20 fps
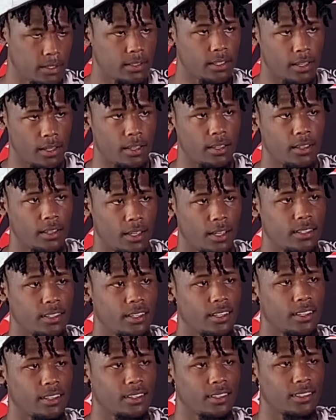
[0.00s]
Yeah, I
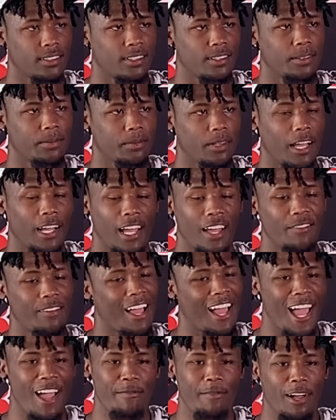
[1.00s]
did. Yep. I
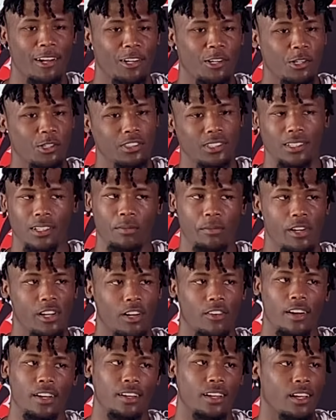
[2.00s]
have my goals in the
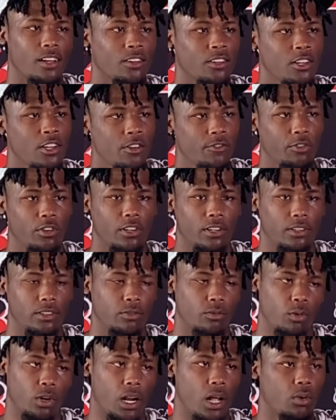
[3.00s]
mirror right now for
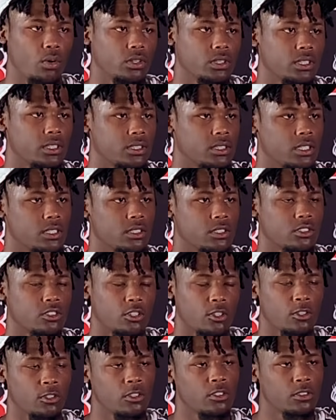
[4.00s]
what I want this season. So,